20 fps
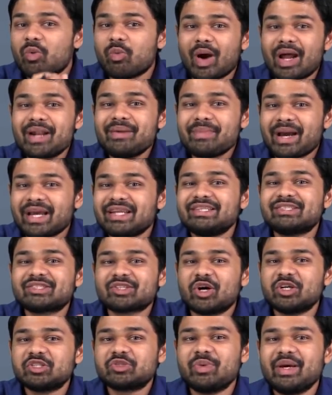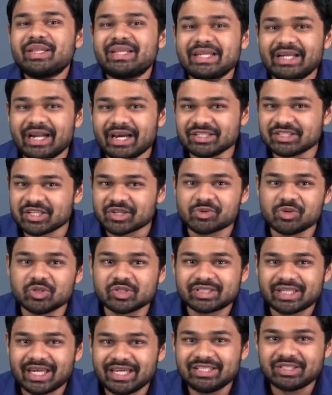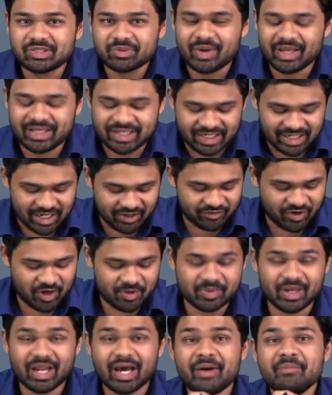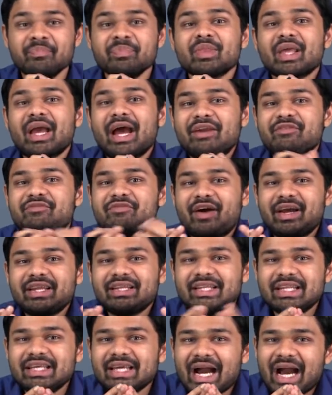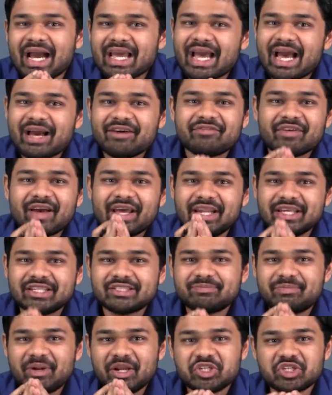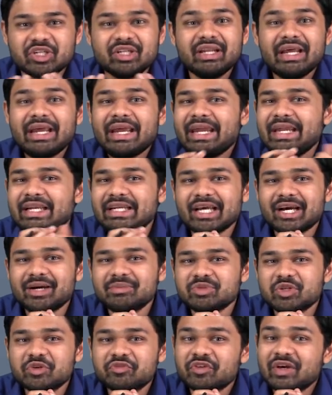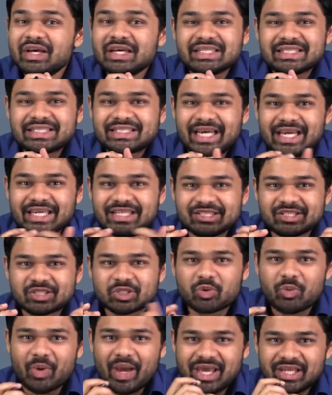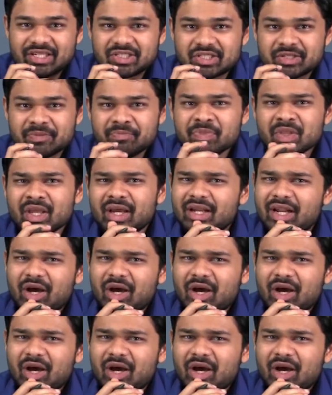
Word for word: 1 minus cos square theta is equal to sine square theta formula and finally I have an expression in terms of sine squares.